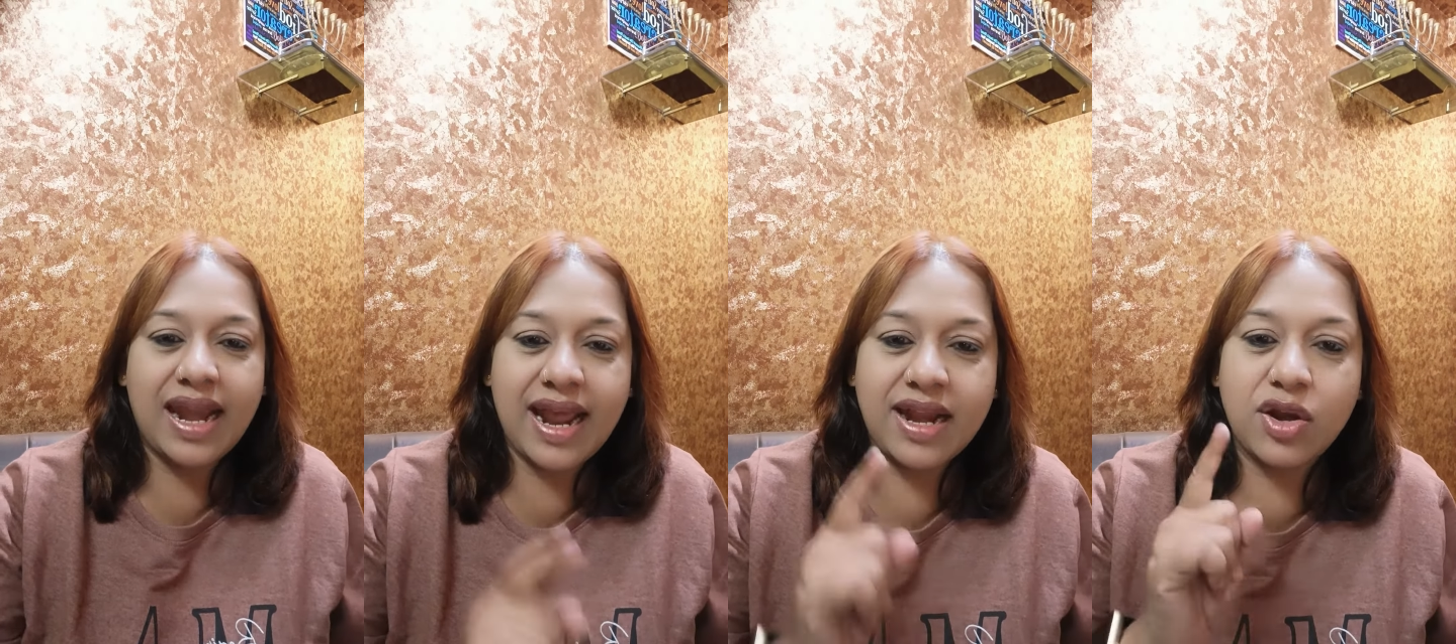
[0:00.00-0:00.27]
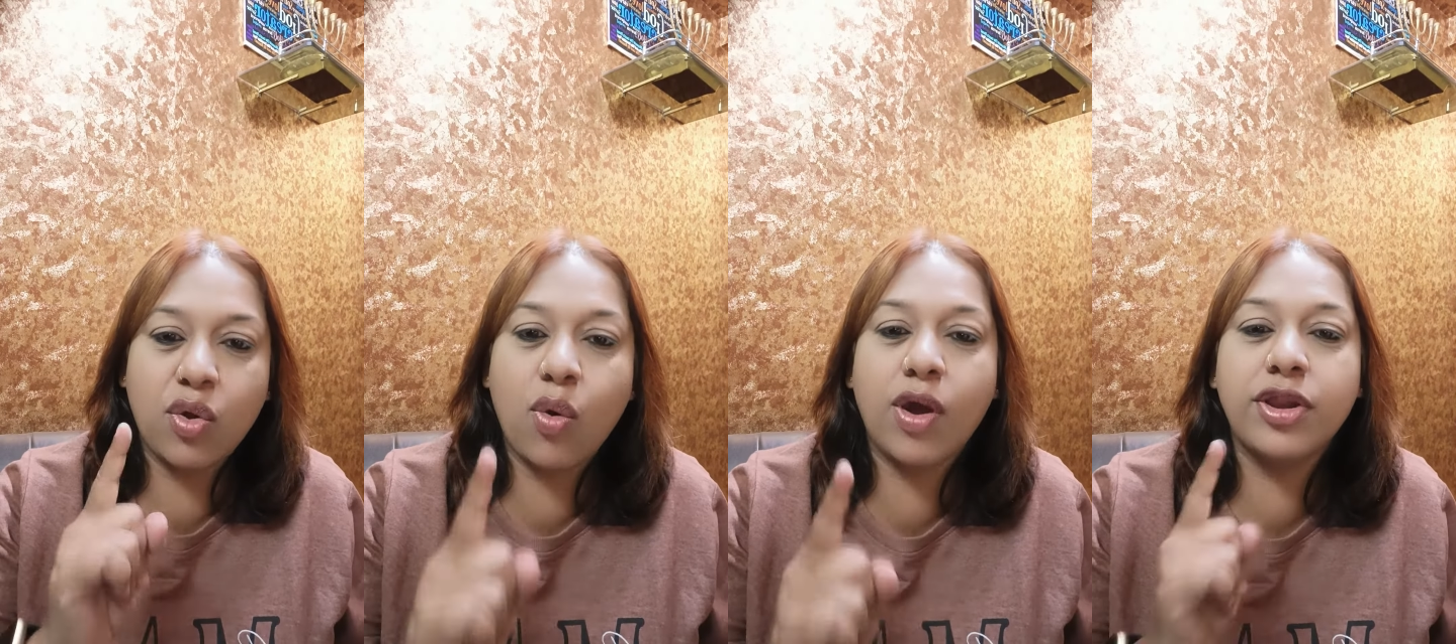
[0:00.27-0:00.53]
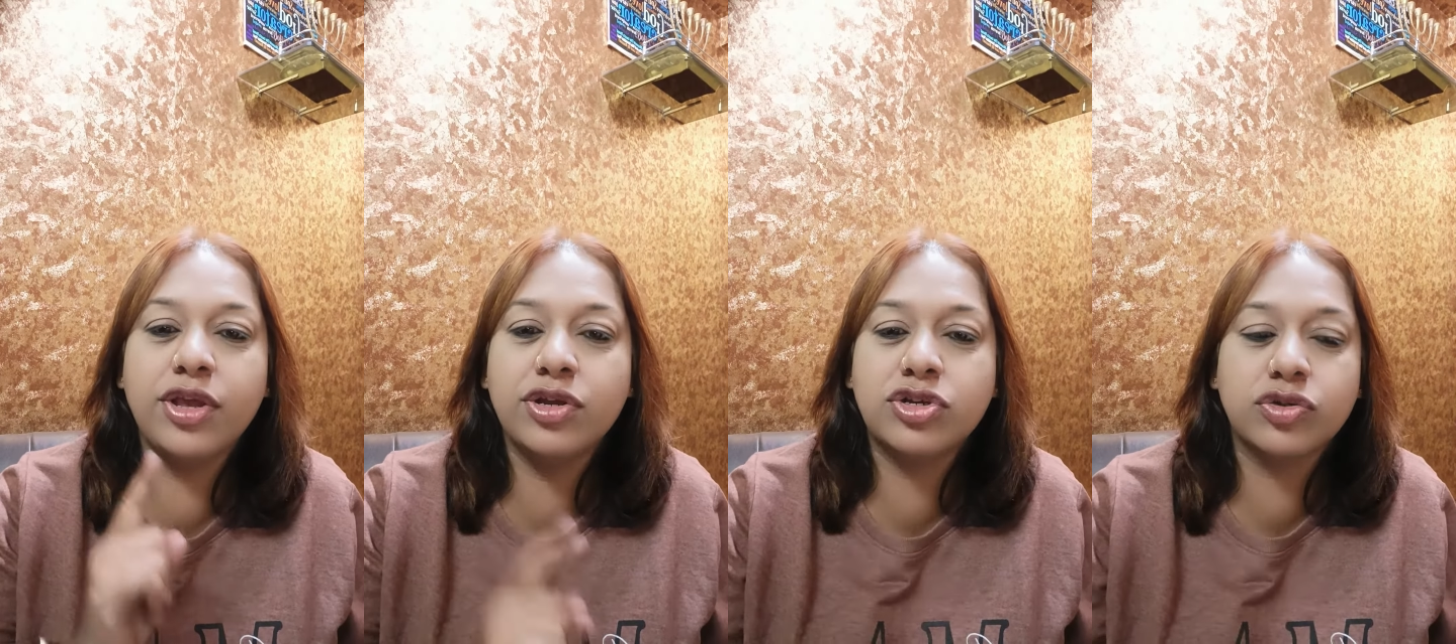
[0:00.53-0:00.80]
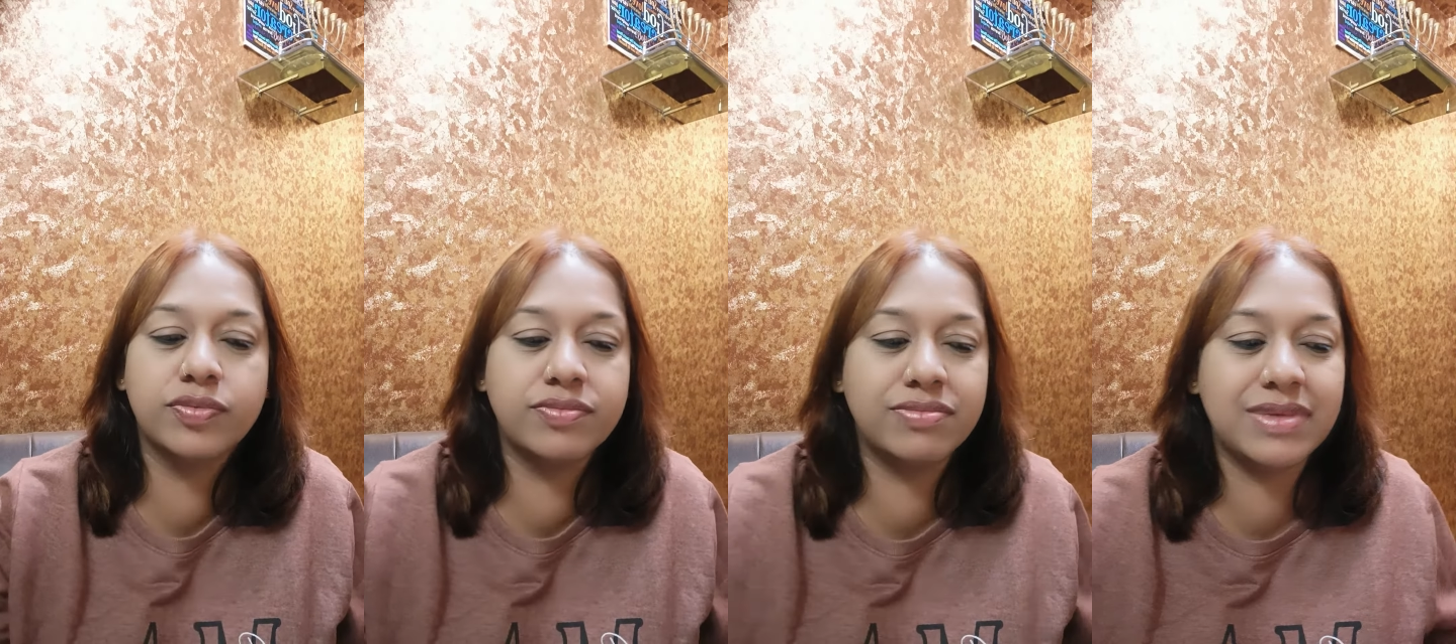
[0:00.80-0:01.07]
And I don't want you
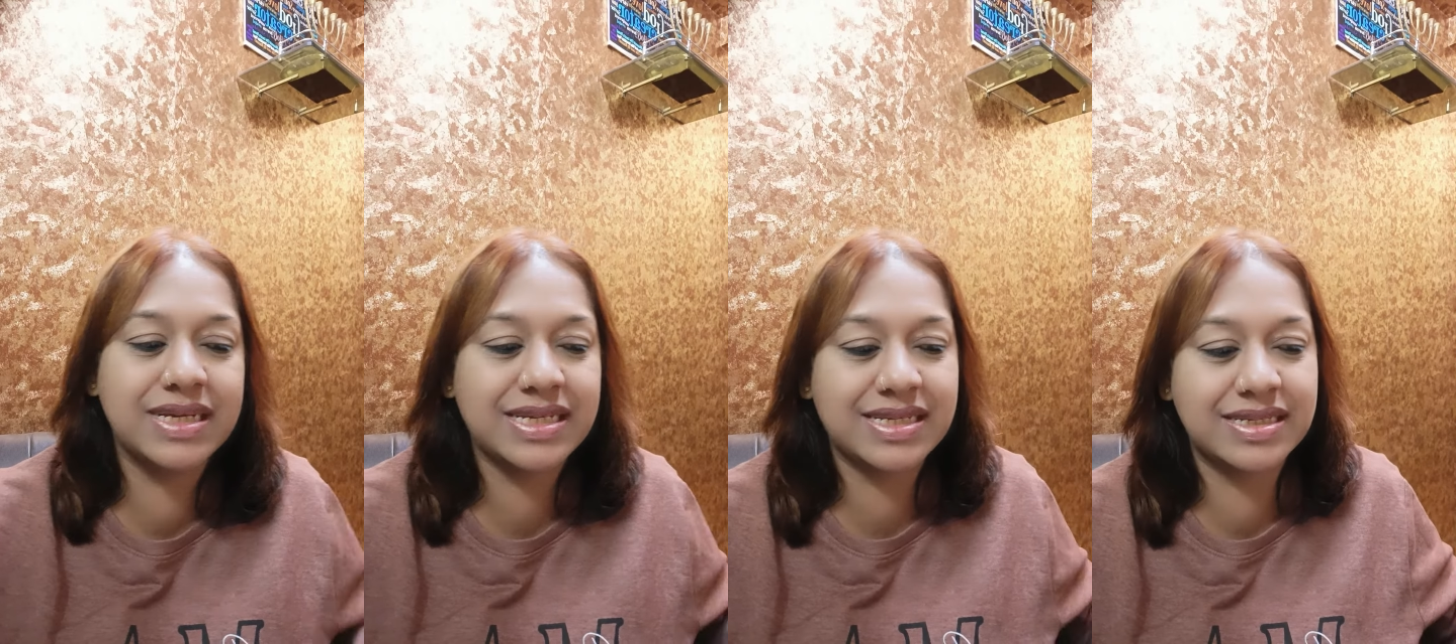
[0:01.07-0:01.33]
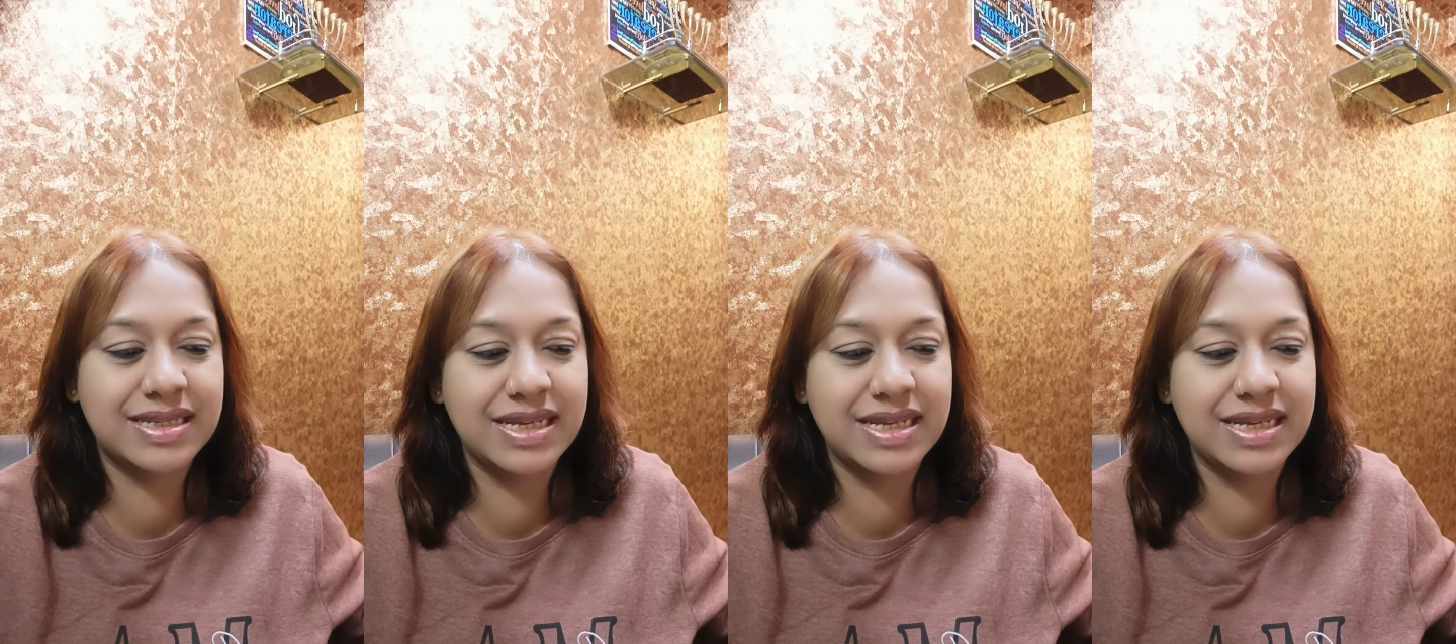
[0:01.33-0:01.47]
to miss